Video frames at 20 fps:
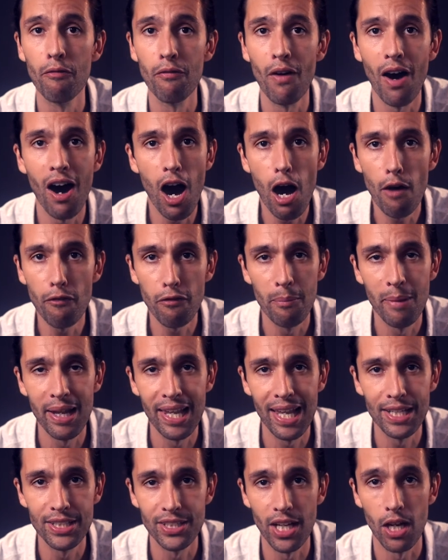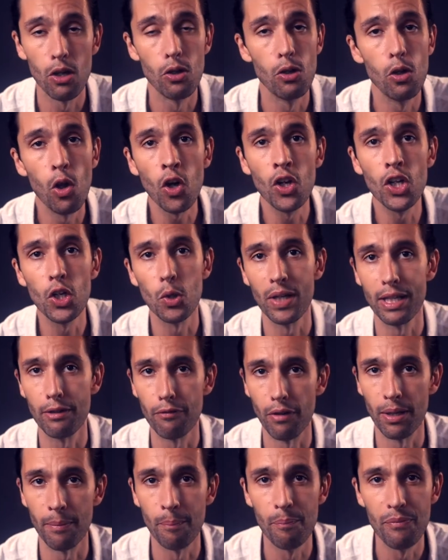for half a millennia, longer
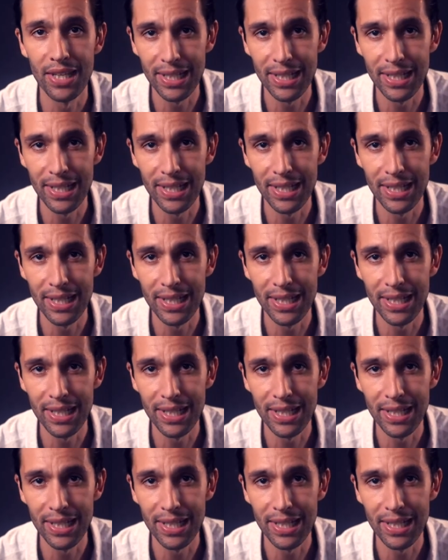even.